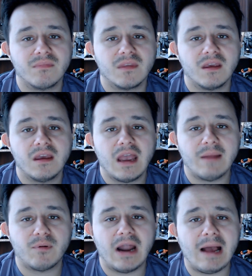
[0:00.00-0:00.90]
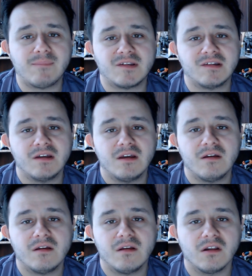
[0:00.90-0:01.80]
and perhaps
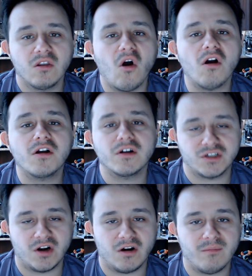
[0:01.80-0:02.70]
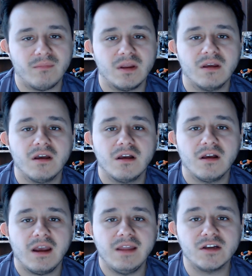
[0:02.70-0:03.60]
longer term.
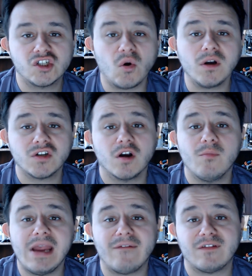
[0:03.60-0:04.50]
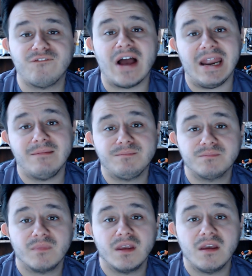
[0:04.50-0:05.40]
In the short term, we have to fight.
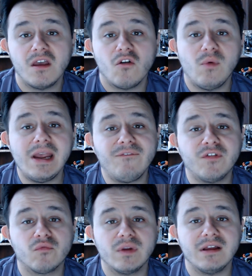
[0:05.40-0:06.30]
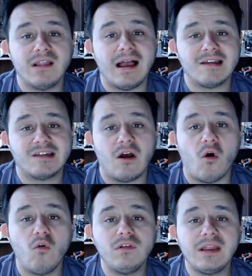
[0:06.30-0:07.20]
We have to realize that
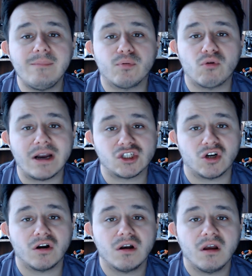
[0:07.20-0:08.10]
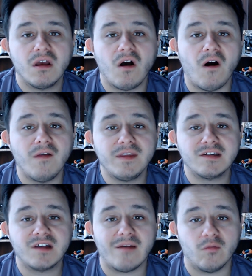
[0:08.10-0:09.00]
only pressure on this
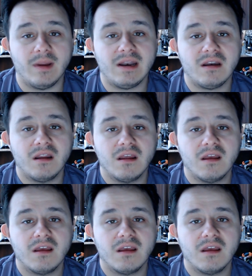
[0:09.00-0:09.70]
government can